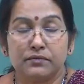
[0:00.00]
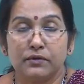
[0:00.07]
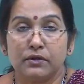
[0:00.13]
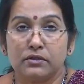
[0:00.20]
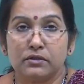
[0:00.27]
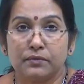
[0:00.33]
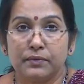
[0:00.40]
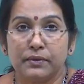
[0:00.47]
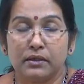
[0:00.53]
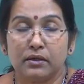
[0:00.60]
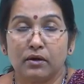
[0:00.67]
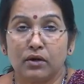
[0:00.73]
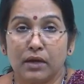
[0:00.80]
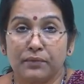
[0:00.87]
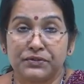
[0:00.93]
philosophical
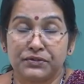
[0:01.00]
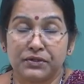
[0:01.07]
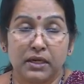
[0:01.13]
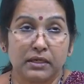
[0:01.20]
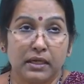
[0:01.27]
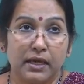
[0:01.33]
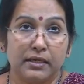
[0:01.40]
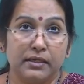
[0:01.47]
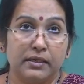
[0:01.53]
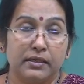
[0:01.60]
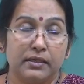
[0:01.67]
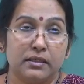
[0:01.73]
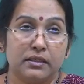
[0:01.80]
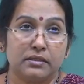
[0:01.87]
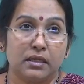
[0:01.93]
or abstract
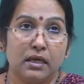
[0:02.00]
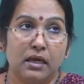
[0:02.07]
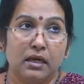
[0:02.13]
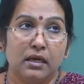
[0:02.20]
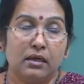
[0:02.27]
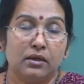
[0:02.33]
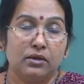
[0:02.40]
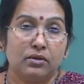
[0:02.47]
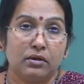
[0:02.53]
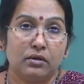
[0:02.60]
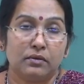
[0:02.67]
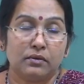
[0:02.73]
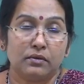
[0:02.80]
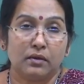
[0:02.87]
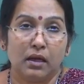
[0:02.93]
ideas,
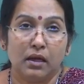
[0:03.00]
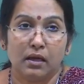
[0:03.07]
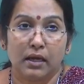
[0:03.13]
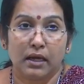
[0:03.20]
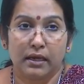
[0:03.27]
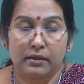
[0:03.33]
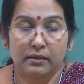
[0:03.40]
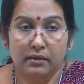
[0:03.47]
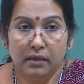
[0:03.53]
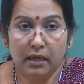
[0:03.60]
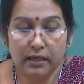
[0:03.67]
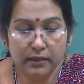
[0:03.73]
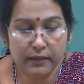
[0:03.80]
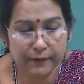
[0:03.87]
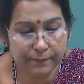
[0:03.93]
and
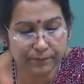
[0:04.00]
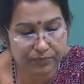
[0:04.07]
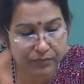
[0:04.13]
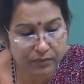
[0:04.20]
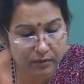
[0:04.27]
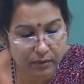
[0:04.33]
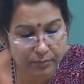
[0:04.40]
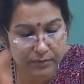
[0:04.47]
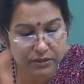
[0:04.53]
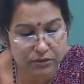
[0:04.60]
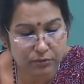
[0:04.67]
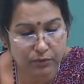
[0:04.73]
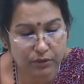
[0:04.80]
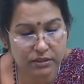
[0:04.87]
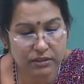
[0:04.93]
highly
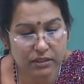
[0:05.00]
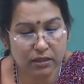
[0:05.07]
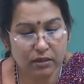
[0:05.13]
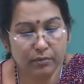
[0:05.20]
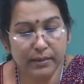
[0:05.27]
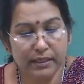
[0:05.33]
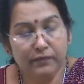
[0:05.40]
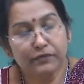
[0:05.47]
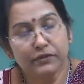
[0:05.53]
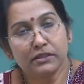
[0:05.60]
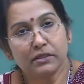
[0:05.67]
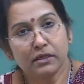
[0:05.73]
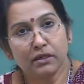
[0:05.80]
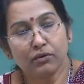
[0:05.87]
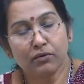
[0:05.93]
epistemological or
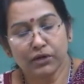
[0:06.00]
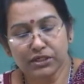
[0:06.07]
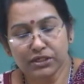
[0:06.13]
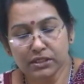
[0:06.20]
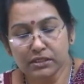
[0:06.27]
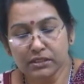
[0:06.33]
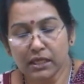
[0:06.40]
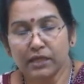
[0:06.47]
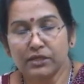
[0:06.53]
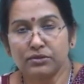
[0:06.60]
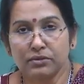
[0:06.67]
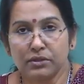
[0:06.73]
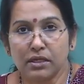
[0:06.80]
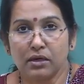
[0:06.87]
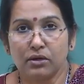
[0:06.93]
metaphysical questions
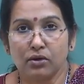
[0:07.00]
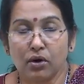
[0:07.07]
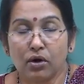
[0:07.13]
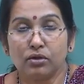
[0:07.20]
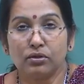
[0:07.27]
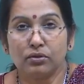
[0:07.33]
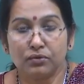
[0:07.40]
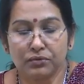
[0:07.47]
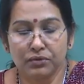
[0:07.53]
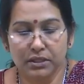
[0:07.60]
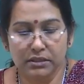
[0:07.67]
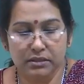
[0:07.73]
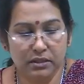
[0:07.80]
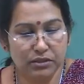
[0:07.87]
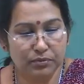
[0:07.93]
actually are not the good
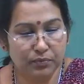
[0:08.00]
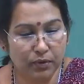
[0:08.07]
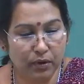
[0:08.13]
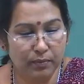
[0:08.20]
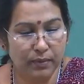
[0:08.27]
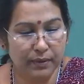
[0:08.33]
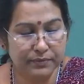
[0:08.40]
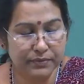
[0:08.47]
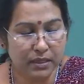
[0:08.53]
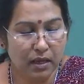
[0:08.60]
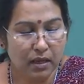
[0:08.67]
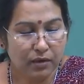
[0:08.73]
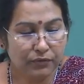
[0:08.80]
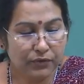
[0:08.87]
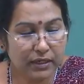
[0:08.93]
research problems.
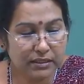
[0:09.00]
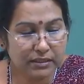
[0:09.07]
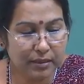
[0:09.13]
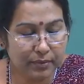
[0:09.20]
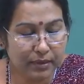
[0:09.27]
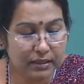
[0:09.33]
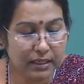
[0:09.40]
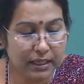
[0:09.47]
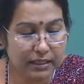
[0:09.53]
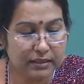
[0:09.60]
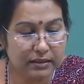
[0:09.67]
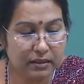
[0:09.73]
For example, like